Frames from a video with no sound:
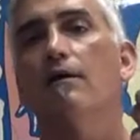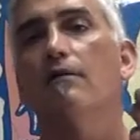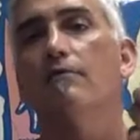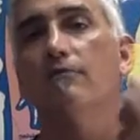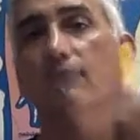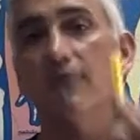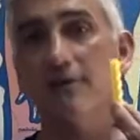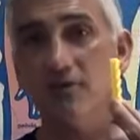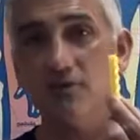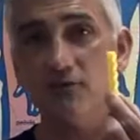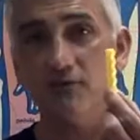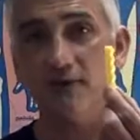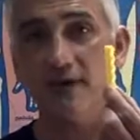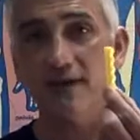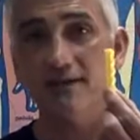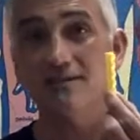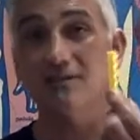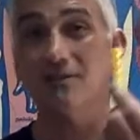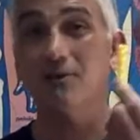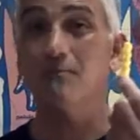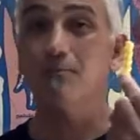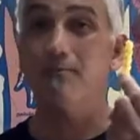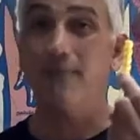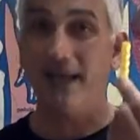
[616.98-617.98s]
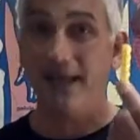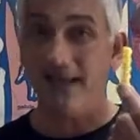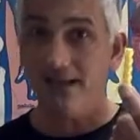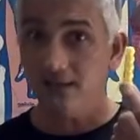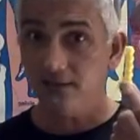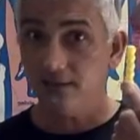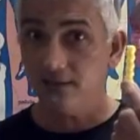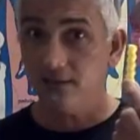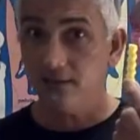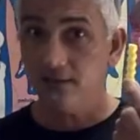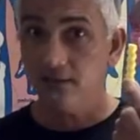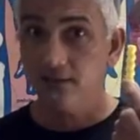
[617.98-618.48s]
French fries that are
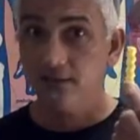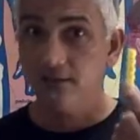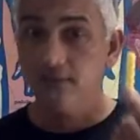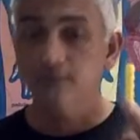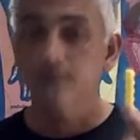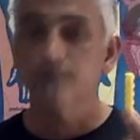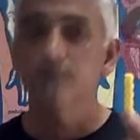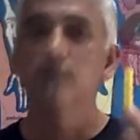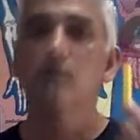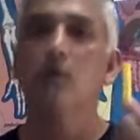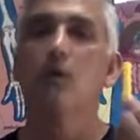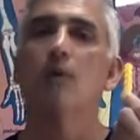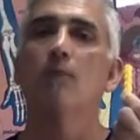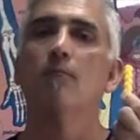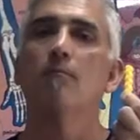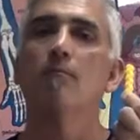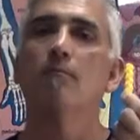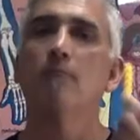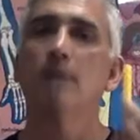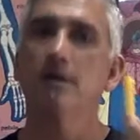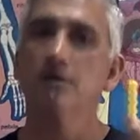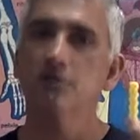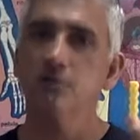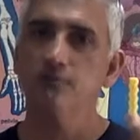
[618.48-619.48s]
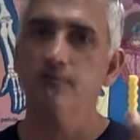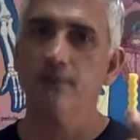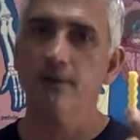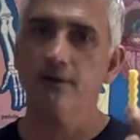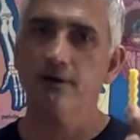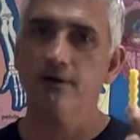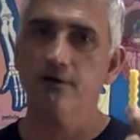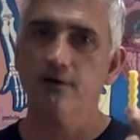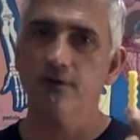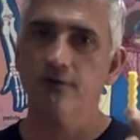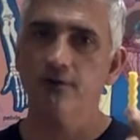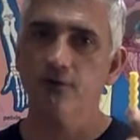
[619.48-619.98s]
baked are much
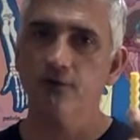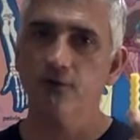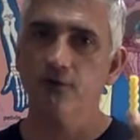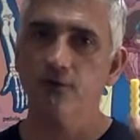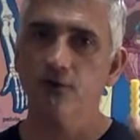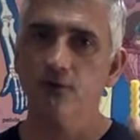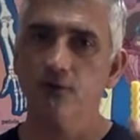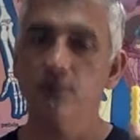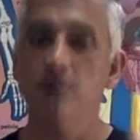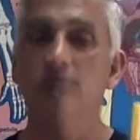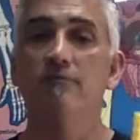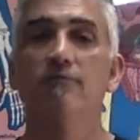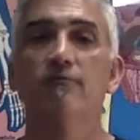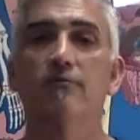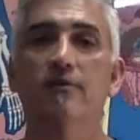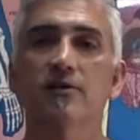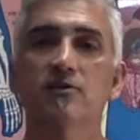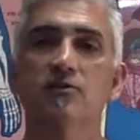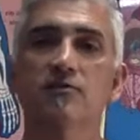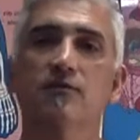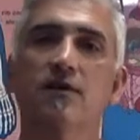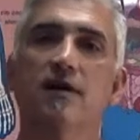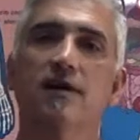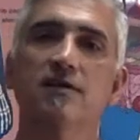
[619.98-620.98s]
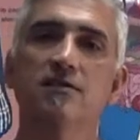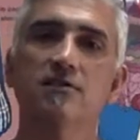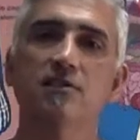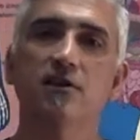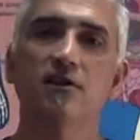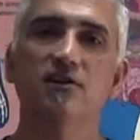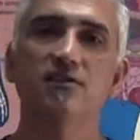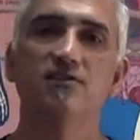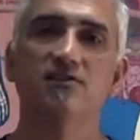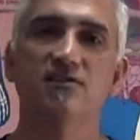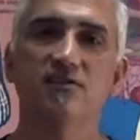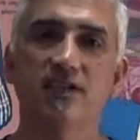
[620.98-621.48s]
better for you than French fries that
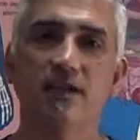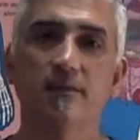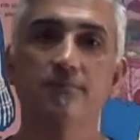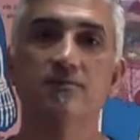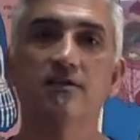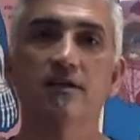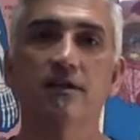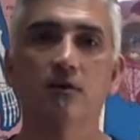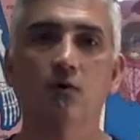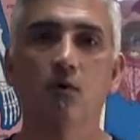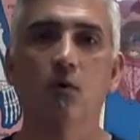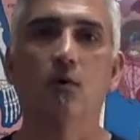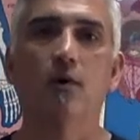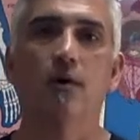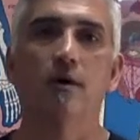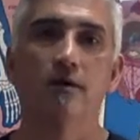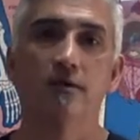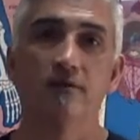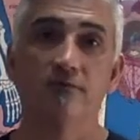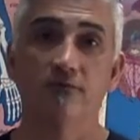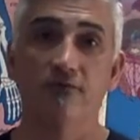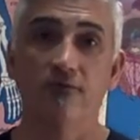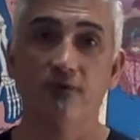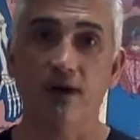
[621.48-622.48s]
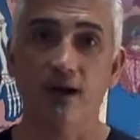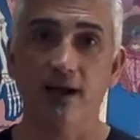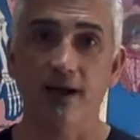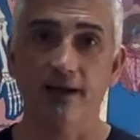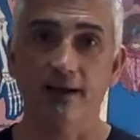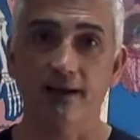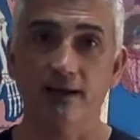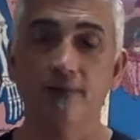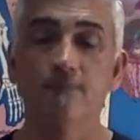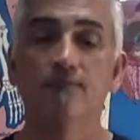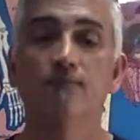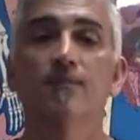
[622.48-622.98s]
are dipped in oil and fried.
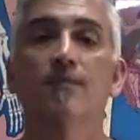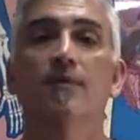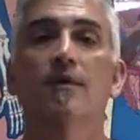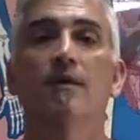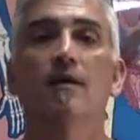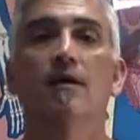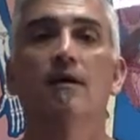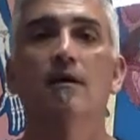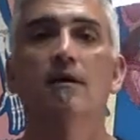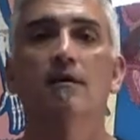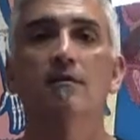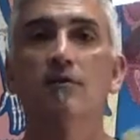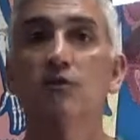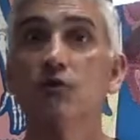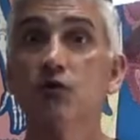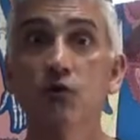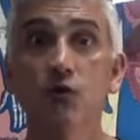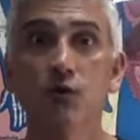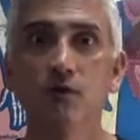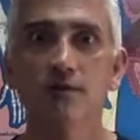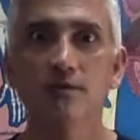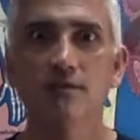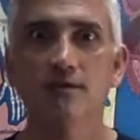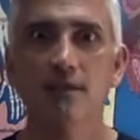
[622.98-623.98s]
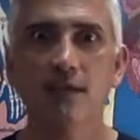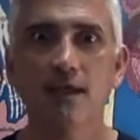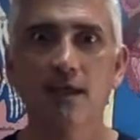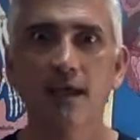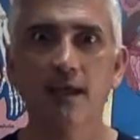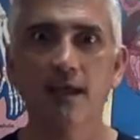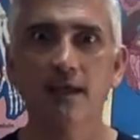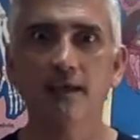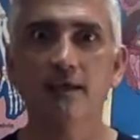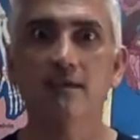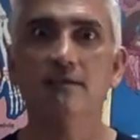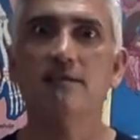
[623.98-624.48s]
The newest
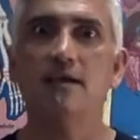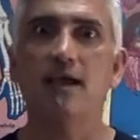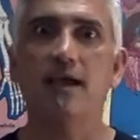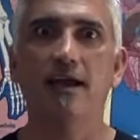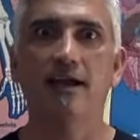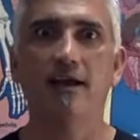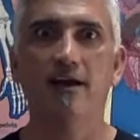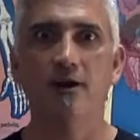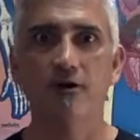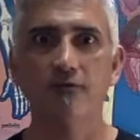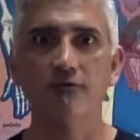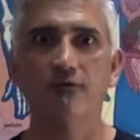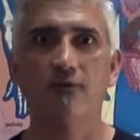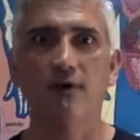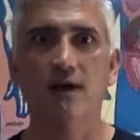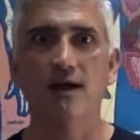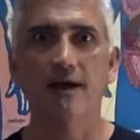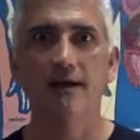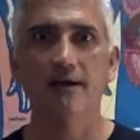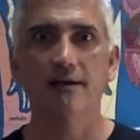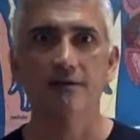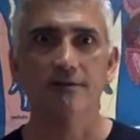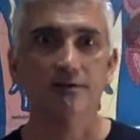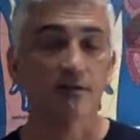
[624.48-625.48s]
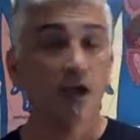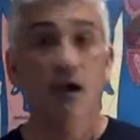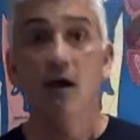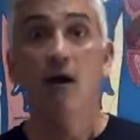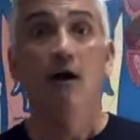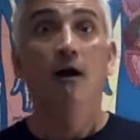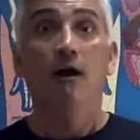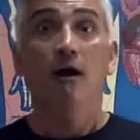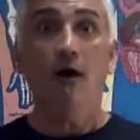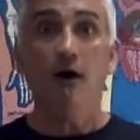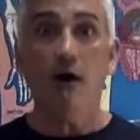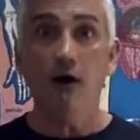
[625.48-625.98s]
thing is air fryers.
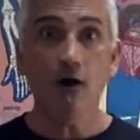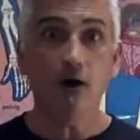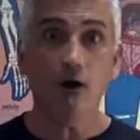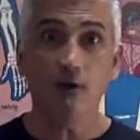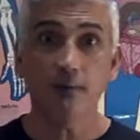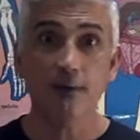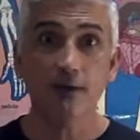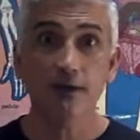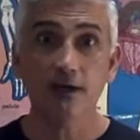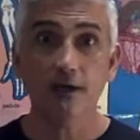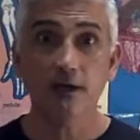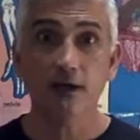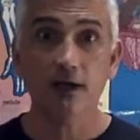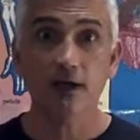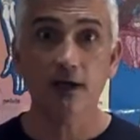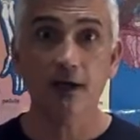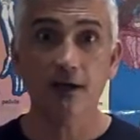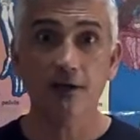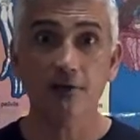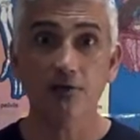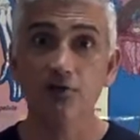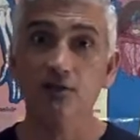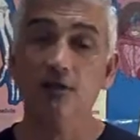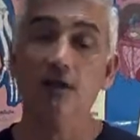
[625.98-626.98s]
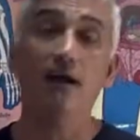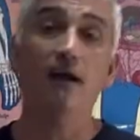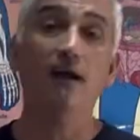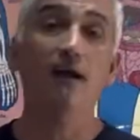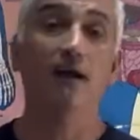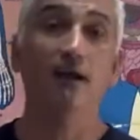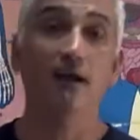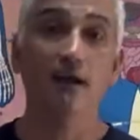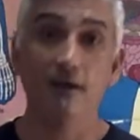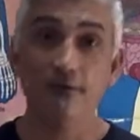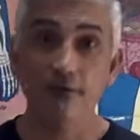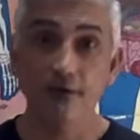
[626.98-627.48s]
Oh my gosh, I
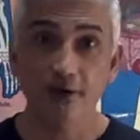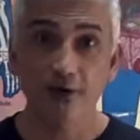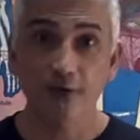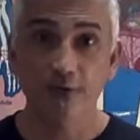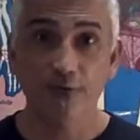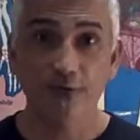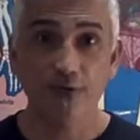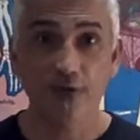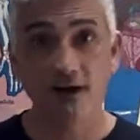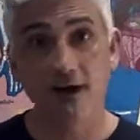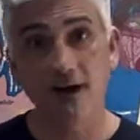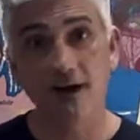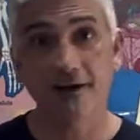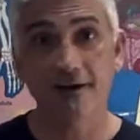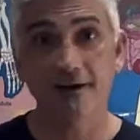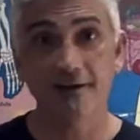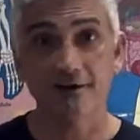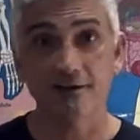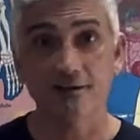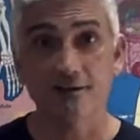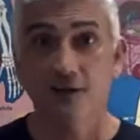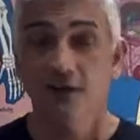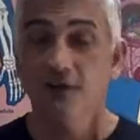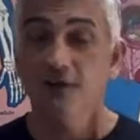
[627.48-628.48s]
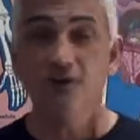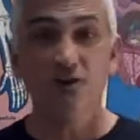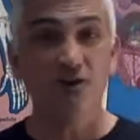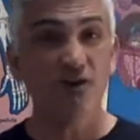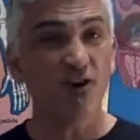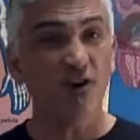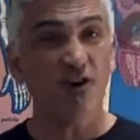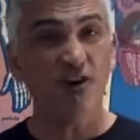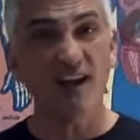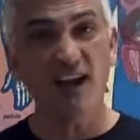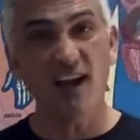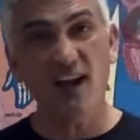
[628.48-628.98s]
love air fryers. You
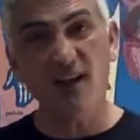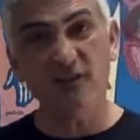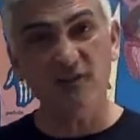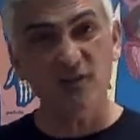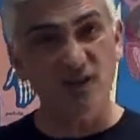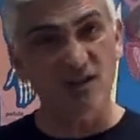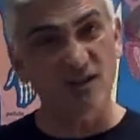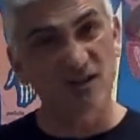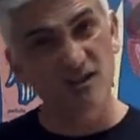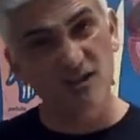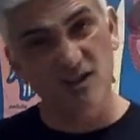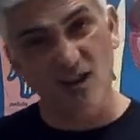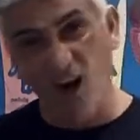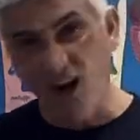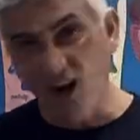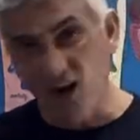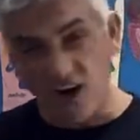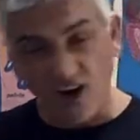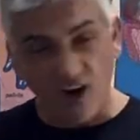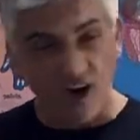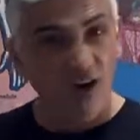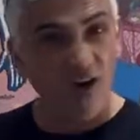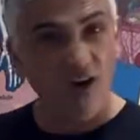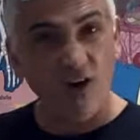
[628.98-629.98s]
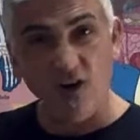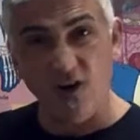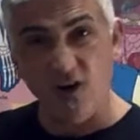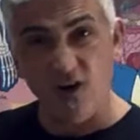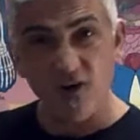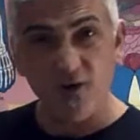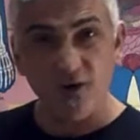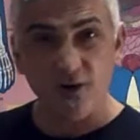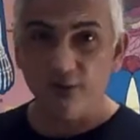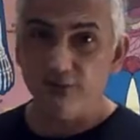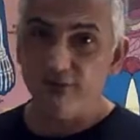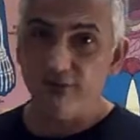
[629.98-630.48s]
don't have to dunk all
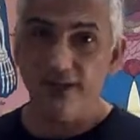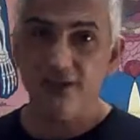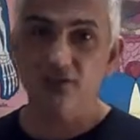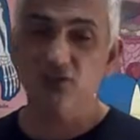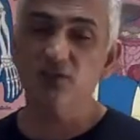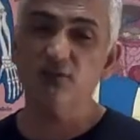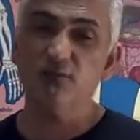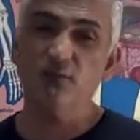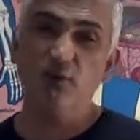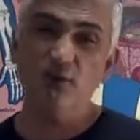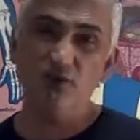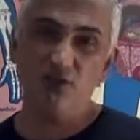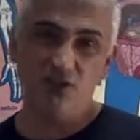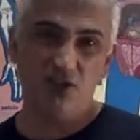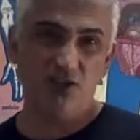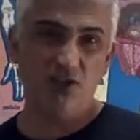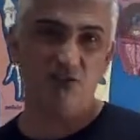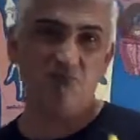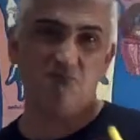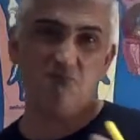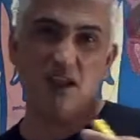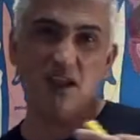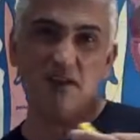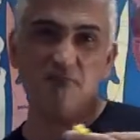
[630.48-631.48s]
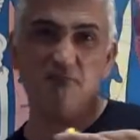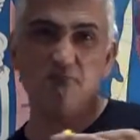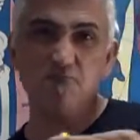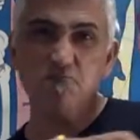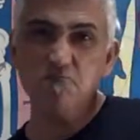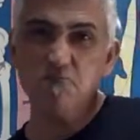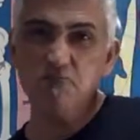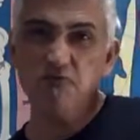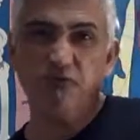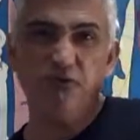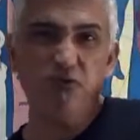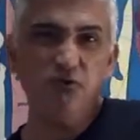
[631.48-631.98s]
your vegetables and
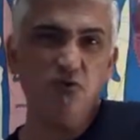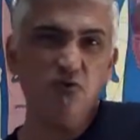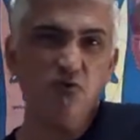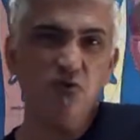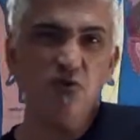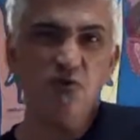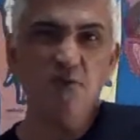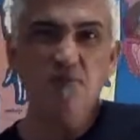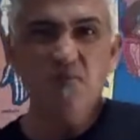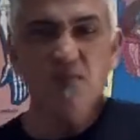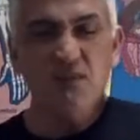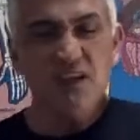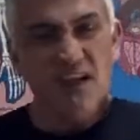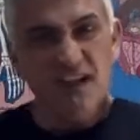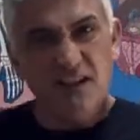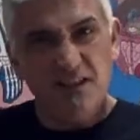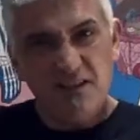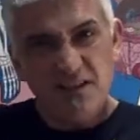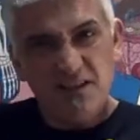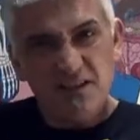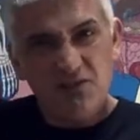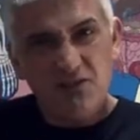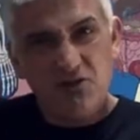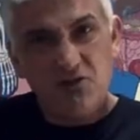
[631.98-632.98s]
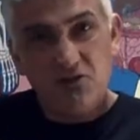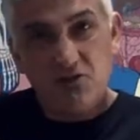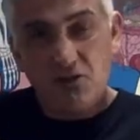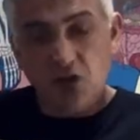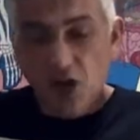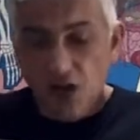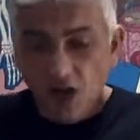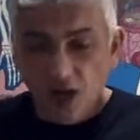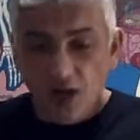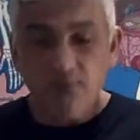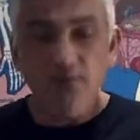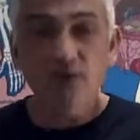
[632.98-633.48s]
food in this
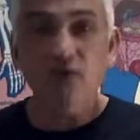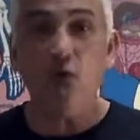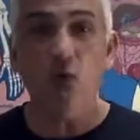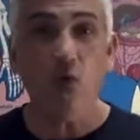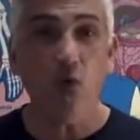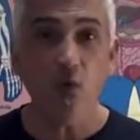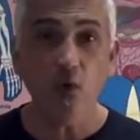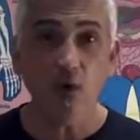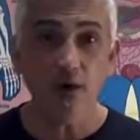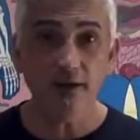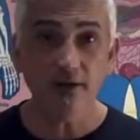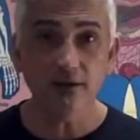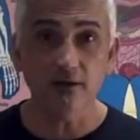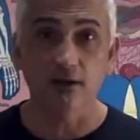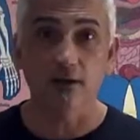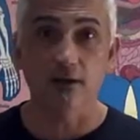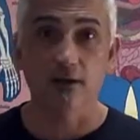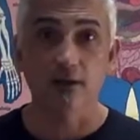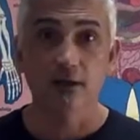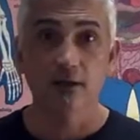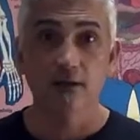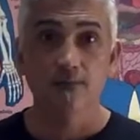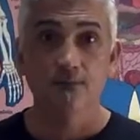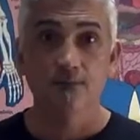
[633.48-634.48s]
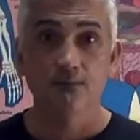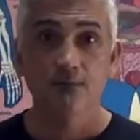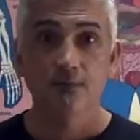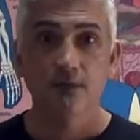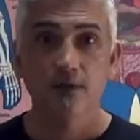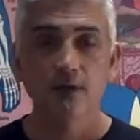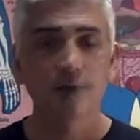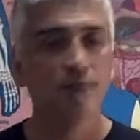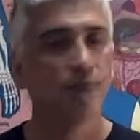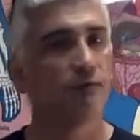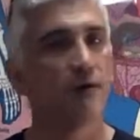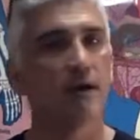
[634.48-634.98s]
tub of oil.
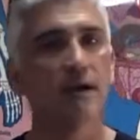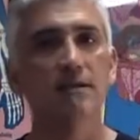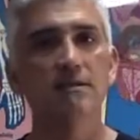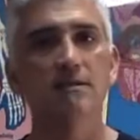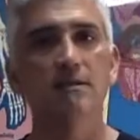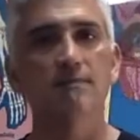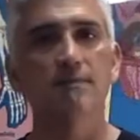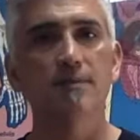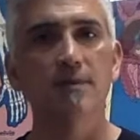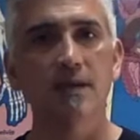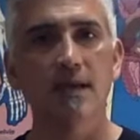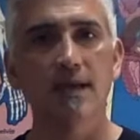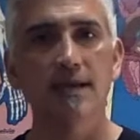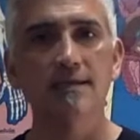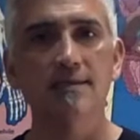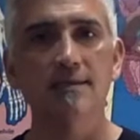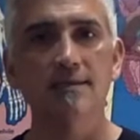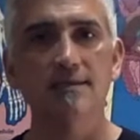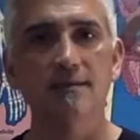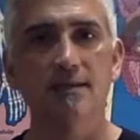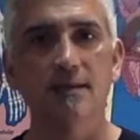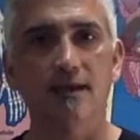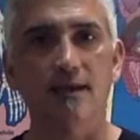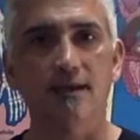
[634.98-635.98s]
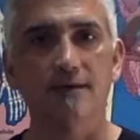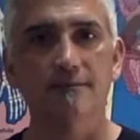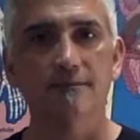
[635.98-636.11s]
It fries up nicely.